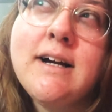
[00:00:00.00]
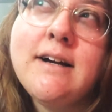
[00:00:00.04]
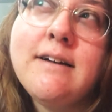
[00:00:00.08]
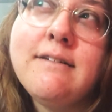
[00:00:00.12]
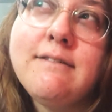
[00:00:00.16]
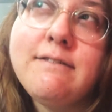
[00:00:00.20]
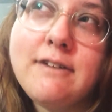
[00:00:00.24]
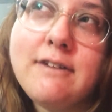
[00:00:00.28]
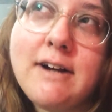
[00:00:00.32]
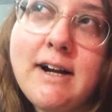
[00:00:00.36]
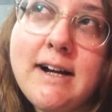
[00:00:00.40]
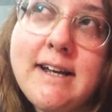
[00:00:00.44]

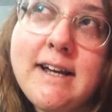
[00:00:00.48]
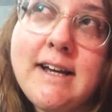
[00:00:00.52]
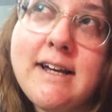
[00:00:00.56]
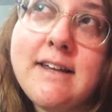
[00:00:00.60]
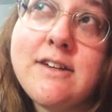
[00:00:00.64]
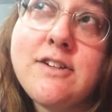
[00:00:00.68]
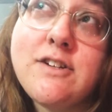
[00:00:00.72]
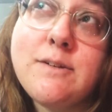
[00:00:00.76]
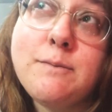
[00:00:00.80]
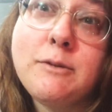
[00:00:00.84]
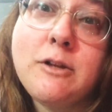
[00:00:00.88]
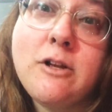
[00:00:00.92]
And Friday
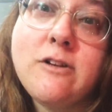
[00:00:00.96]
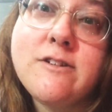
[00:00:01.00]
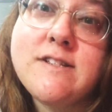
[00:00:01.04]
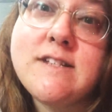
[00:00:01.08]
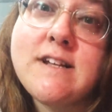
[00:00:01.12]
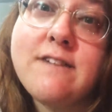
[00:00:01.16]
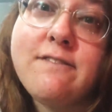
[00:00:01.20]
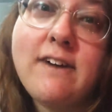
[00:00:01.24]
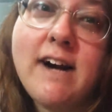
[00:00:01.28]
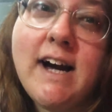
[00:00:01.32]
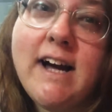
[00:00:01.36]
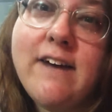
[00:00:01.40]
the gym closes
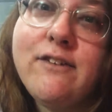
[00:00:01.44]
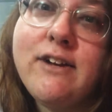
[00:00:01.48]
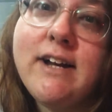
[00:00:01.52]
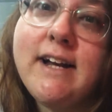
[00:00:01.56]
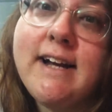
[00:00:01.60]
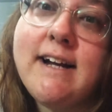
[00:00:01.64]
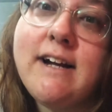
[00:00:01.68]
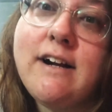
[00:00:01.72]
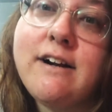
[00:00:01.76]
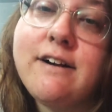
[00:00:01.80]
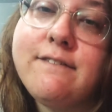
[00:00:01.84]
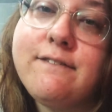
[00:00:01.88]
at 5 and I
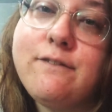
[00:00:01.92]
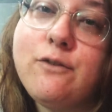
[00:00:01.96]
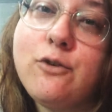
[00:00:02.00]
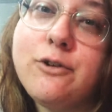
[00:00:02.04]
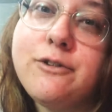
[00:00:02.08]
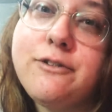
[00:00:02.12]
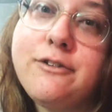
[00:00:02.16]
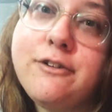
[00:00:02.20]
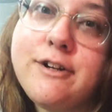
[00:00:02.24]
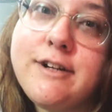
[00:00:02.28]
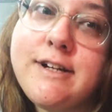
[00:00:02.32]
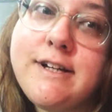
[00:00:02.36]
get out at
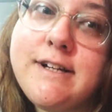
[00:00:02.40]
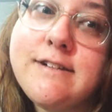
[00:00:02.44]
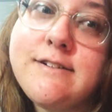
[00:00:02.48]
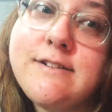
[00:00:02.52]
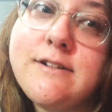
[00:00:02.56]
4:30.